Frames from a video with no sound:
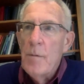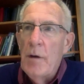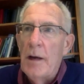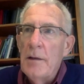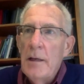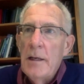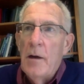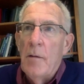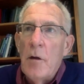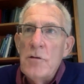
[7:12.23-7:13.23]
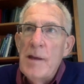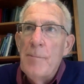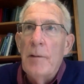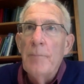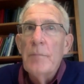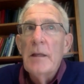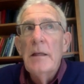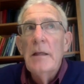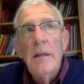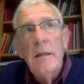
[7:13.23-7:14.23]
But most people,
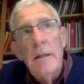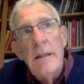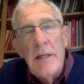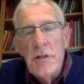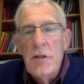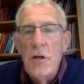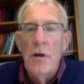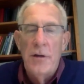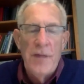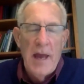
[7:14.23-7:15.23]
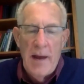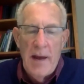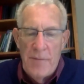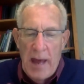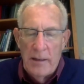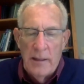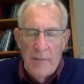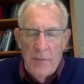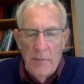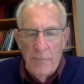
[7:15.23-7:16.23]
that's good if they have that
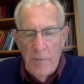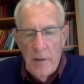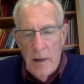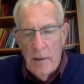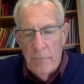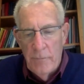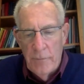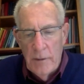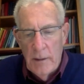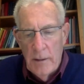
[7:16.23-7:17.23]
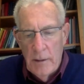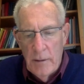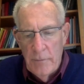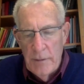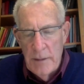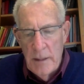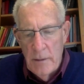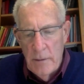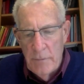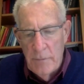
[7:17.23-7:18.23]
level
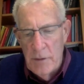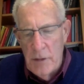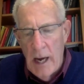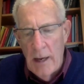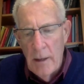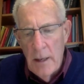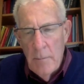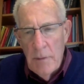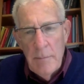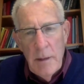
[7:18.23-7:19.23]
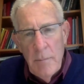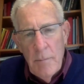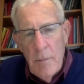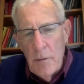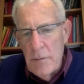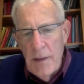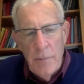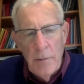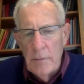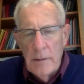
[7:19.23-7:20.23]
of desire. But most
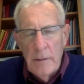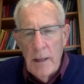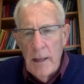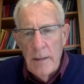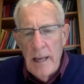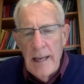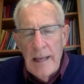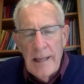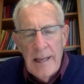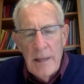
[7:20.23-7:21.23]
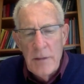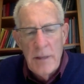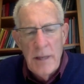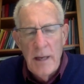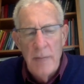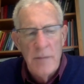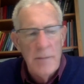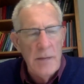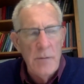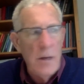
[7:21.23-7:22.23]
people, they get cancer. They come to
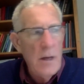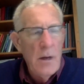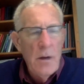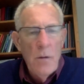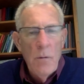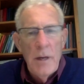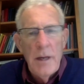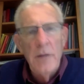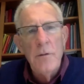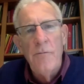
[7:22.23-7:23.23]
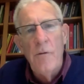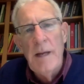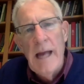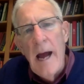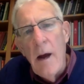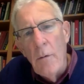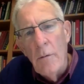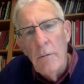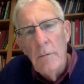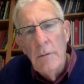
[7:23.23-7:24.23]
me and go, "What are you going to do for me
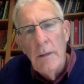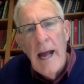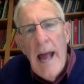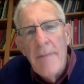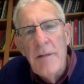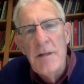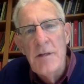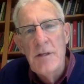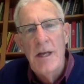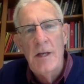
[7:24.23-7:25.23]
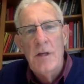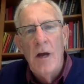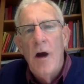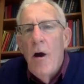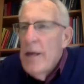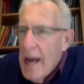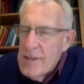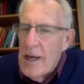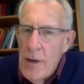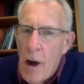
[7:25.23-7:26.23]
now? I have the disease. Oh
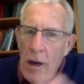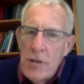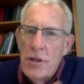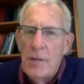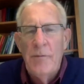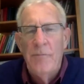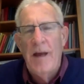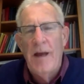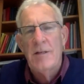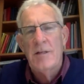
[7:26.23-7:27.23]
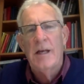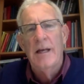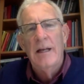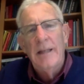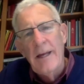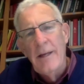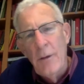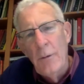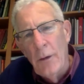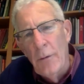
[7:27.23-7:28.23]
yes, I know I should have been fasting like
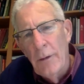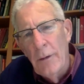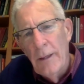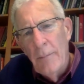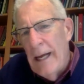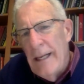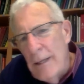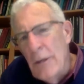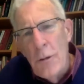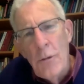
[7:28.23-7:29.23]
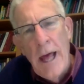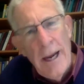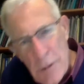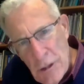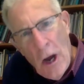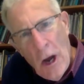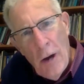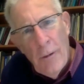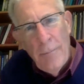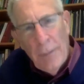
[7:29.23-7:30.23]
you do, but I didn't do that. I'm
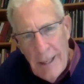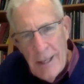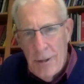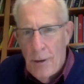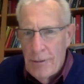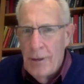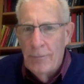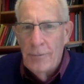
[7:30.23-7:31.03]
sorry. Please don't.